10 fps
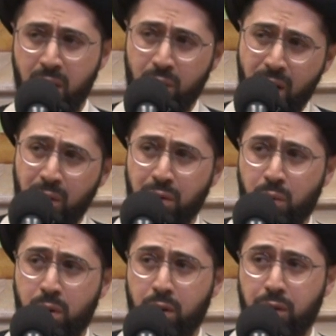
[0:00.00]
around the
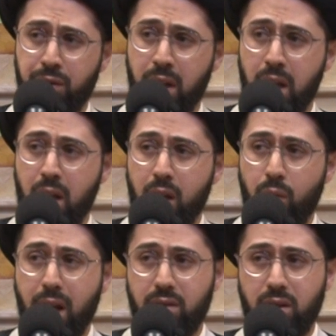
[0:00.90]
world.
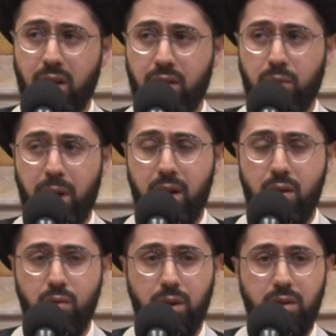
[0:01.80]
We ask Allah
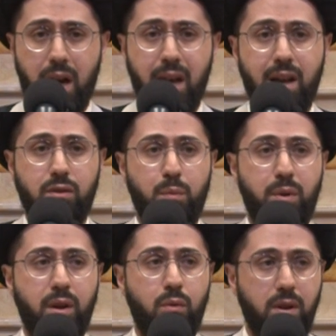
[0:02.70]
subhanahu wa ta'ala to
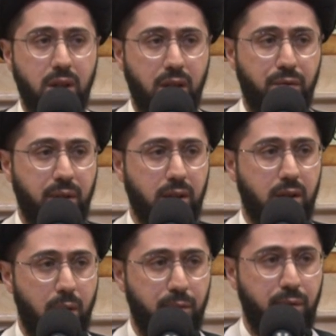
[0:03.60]
bring relief and
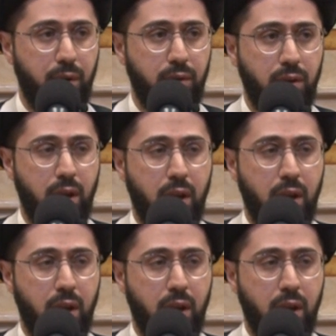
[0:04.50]
comfort